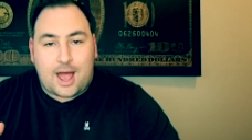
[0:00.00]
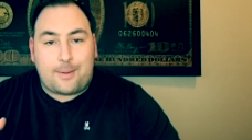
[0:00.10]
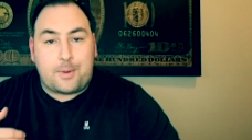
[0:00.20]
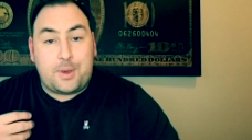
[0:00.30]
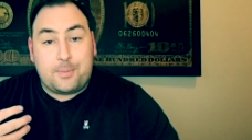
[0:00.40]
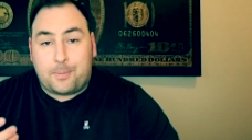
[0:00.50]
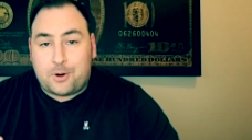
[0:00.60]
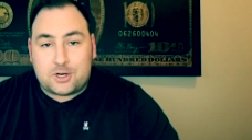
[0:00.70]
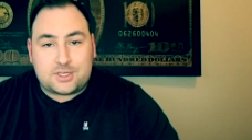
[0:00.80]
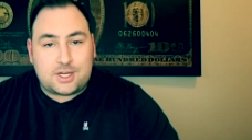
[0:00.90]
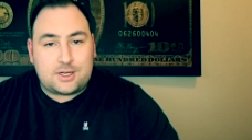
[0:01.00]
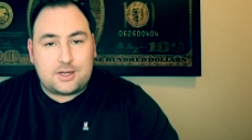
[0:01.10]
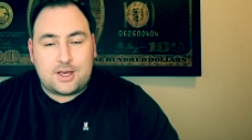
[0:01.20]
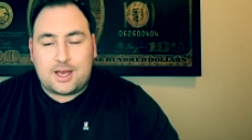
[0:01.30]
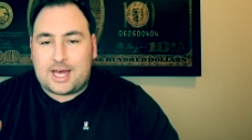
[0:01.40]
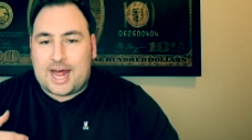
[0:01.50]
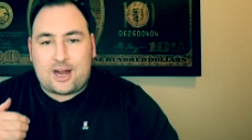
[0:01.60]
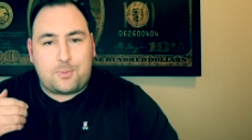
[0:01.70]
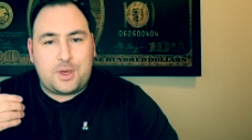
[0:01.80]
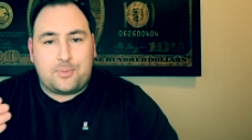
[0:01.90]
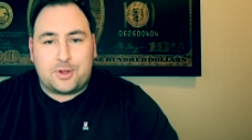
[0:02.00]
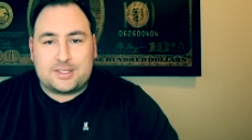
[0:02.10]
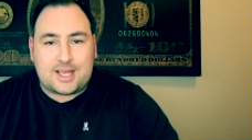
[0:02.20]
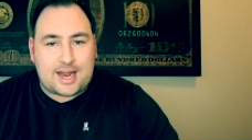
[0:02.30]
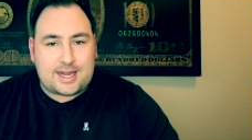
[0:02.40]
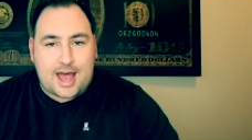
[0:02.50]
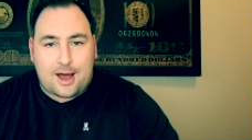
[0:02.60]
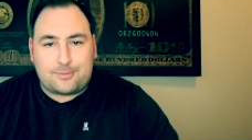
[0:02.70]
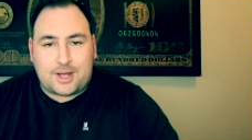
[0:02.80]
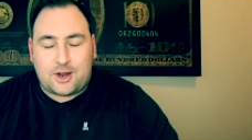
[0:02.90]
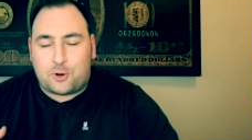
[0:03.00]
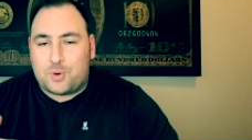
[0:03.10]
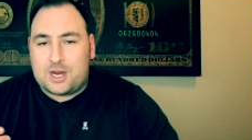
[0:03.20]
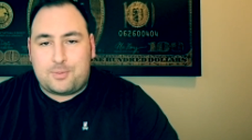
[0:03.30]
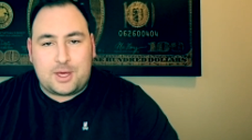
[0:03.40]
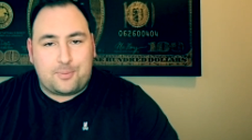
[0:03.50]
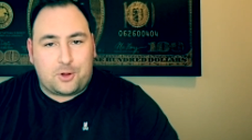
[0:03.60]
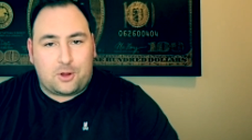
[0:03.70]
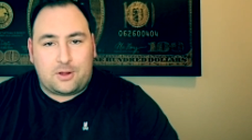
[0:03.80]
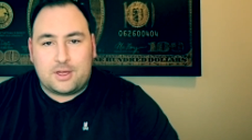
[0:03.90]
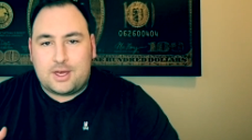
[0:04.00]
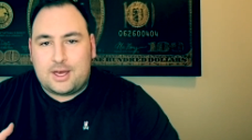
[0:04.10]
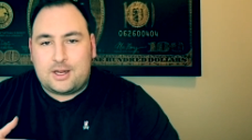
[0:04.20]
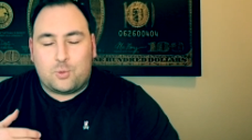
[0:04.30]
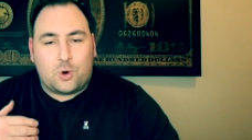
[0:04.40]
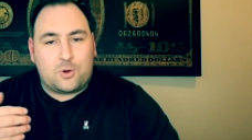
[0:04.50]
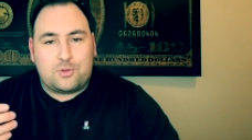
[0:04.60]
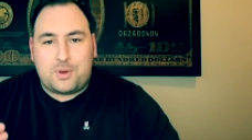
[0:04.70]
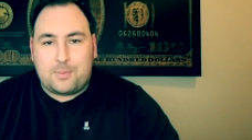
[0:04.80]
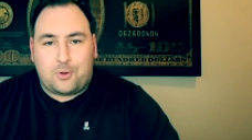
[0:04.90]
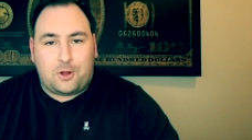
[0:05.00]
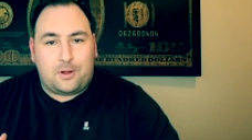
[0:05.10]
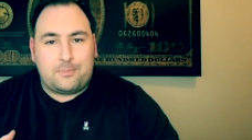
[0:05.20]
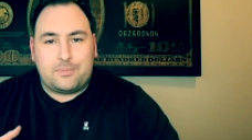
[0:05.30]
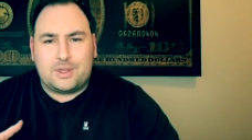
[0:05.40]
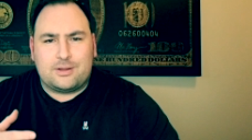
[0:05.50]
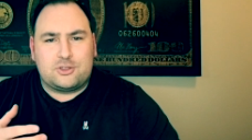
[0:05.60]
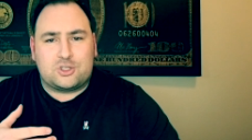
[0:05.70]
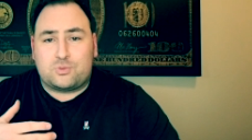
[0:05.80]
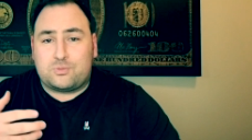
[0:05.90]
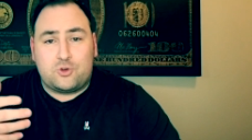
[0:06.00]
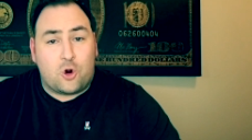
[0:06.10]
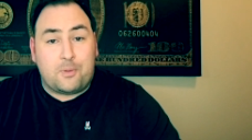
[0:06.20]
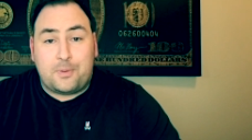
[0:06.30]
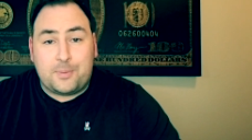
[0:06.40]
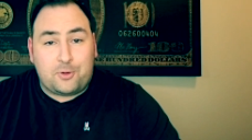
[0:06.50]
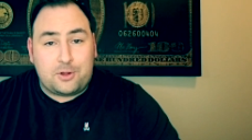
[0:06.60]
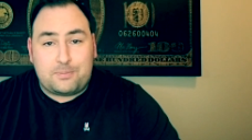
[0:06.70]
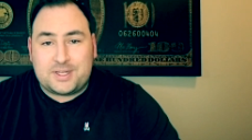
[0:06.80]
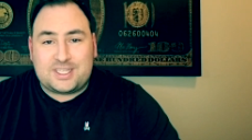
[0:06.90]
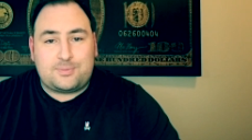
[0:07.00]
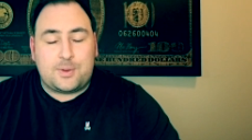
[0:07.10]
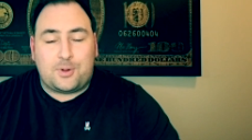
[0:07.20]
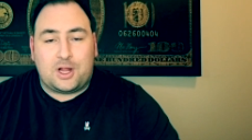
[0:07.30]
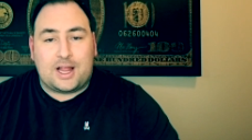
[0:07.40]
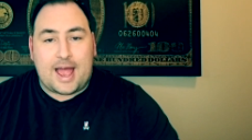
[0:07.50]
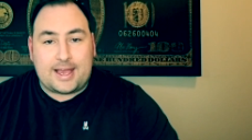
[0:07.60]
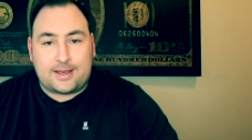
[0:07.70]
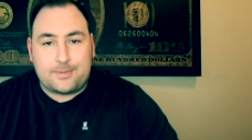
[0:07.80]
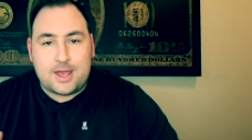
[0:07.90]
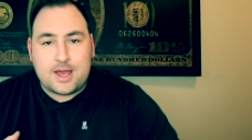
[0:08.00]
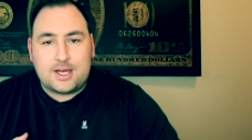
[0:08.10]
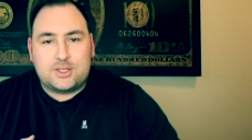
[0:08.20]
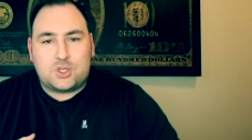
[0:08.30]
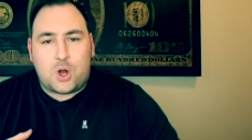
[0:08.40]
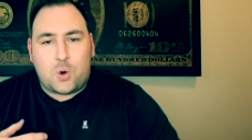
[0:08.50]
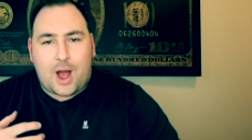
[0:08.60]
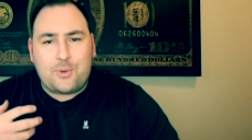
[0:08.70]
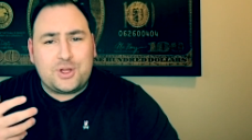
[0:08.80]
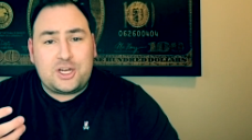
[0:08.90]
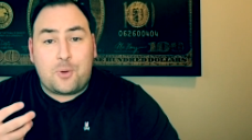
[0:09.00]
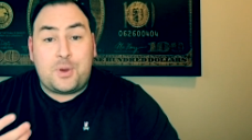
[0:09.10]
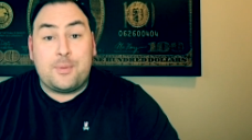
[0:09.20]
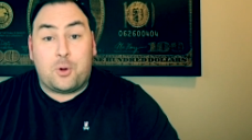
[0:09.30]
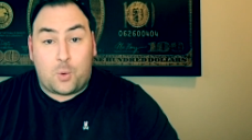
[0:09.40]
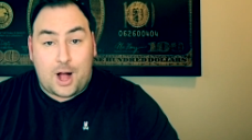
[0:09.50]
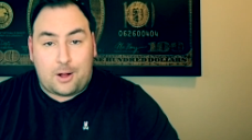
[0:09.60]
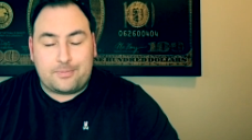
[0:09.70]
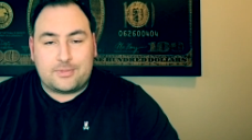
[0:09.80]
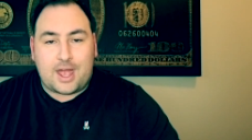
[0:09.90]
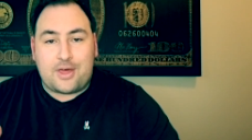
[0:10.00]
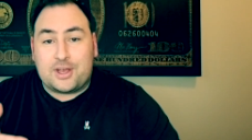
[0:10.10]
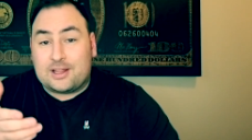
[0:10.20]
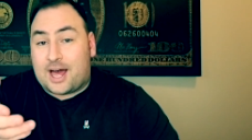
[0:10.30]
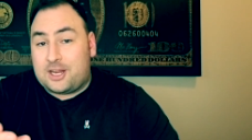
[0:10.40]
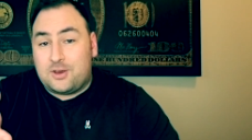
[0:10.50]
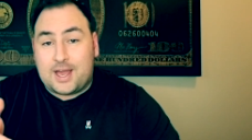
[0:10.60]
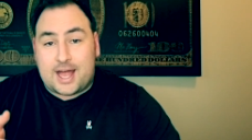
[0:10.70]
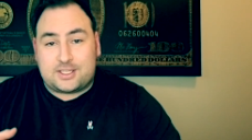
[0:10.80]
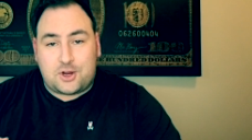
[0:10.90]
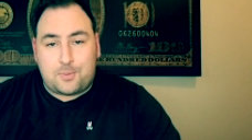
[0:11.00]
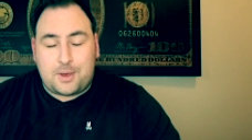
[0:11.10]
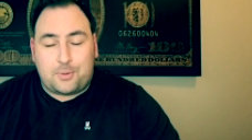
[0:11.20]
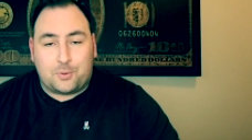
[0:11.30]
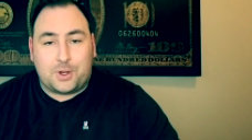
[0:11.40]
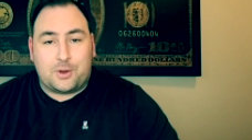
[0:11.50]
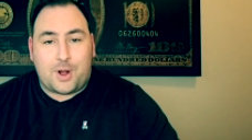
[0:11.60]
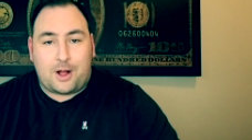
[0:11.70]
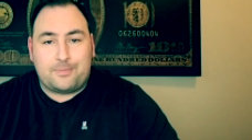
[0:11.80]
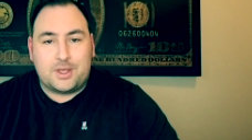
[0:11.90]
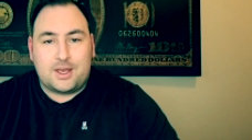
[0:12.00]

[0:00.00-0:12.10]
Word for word: I'm a people person, and I know people inside and out. And I read people, work with people, just normal people and business people alike. So I really know people well. I think a lot of you guys know people really well.